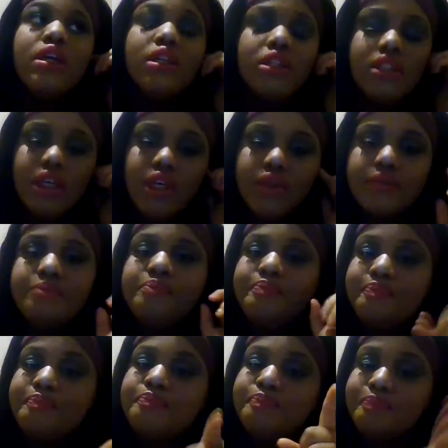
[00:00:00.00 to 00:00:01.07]
So,
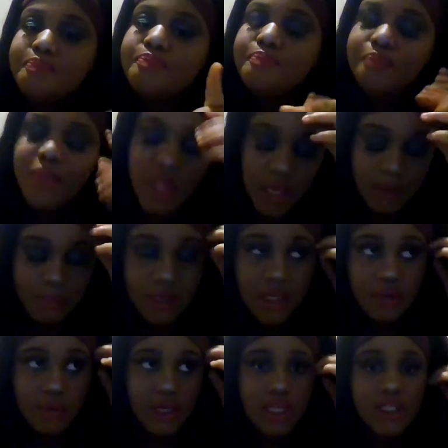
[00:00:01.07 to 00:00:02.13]
yeah, but
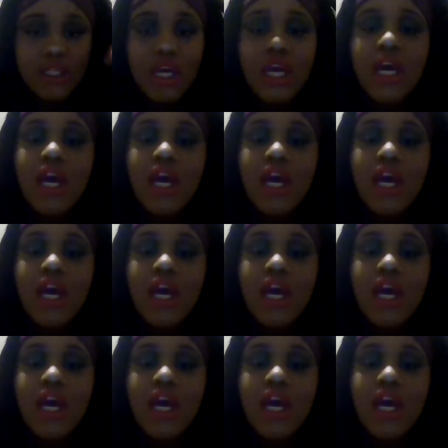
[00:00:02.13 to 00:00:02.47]
anyways,